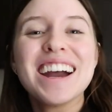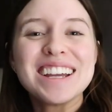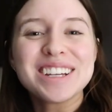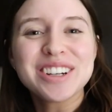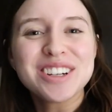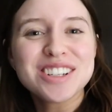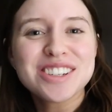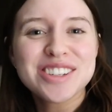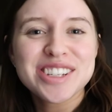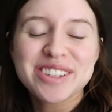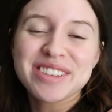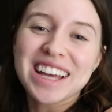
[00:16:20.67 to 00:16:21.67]
I encourage you
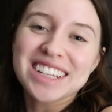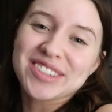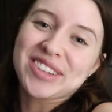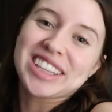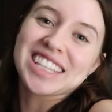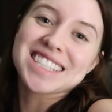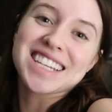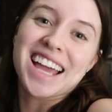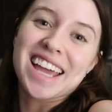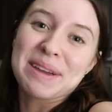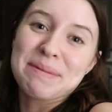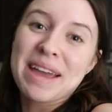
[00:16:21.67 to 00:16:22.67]
to do that during this
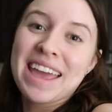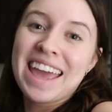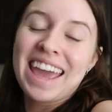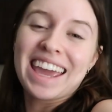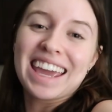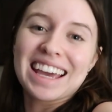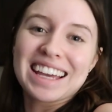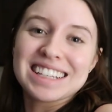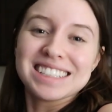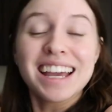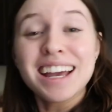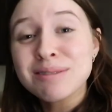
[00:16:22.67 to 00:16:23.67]
time.
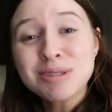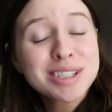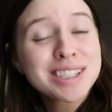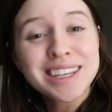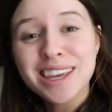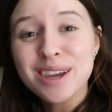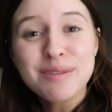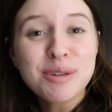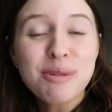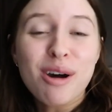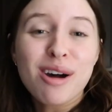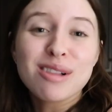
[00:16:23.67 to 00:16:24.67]
And yeah, I'm just thinking of
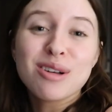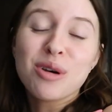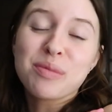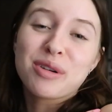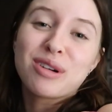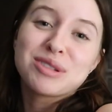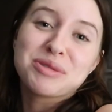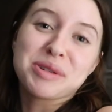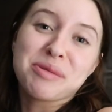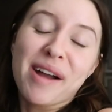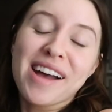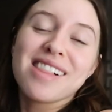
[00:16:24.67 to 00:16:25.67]
you all. Hope you're all
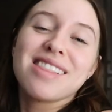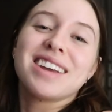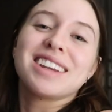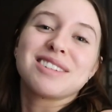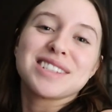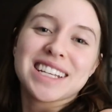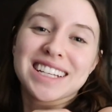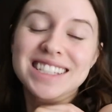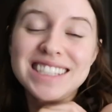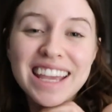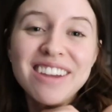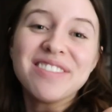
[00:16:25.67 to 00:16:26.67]
doing well and are staying
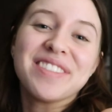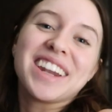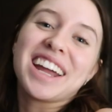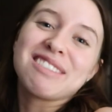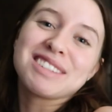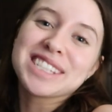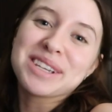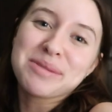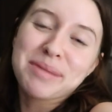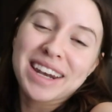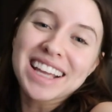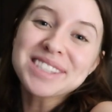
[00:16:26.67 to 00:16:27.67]
safe. And I will see you in
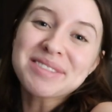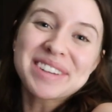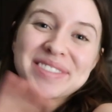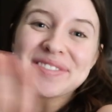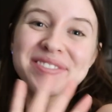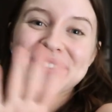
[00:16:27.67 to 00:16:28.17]
my next one.